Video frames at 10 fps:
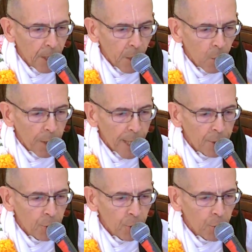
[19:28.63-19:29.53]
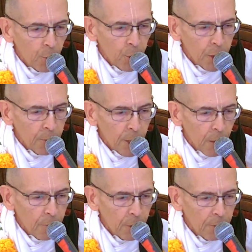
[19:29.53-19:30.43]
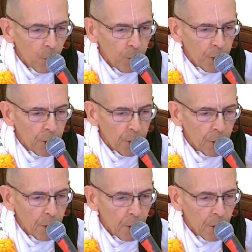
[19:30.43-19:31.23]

One has to associate himself with devotees,